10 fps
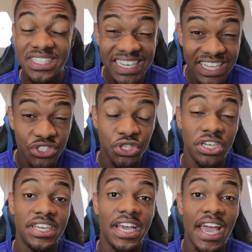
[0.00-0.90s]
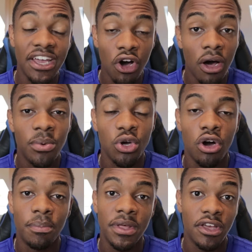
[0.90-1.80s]
literally a carbon
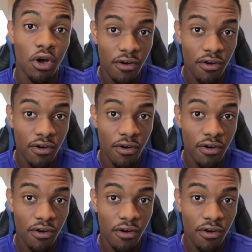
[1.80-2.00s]
copy